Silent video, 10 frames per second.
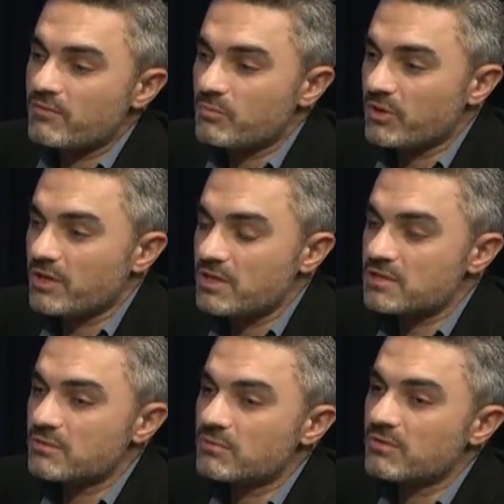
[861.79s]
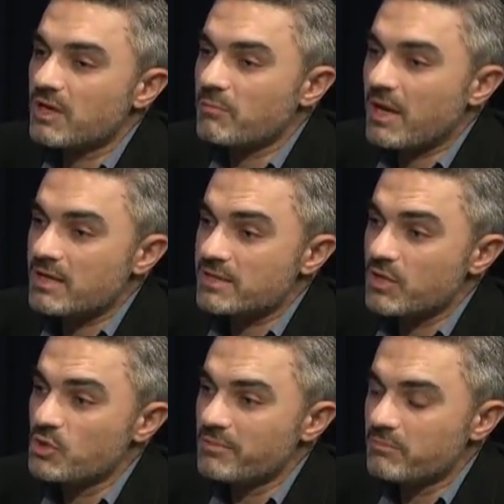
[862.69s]
obligation to them as a
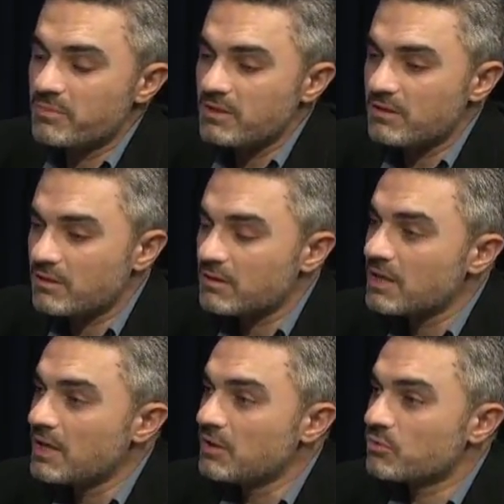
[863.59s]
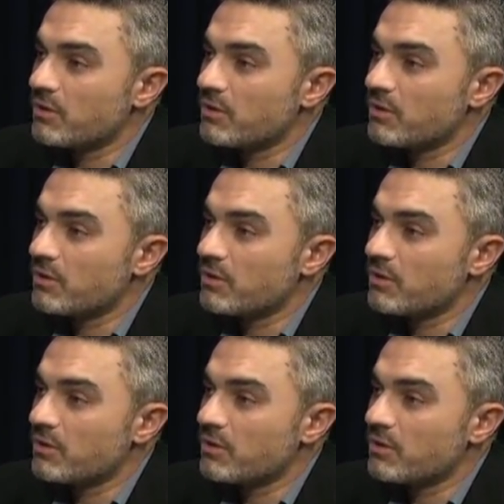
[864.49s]
human being to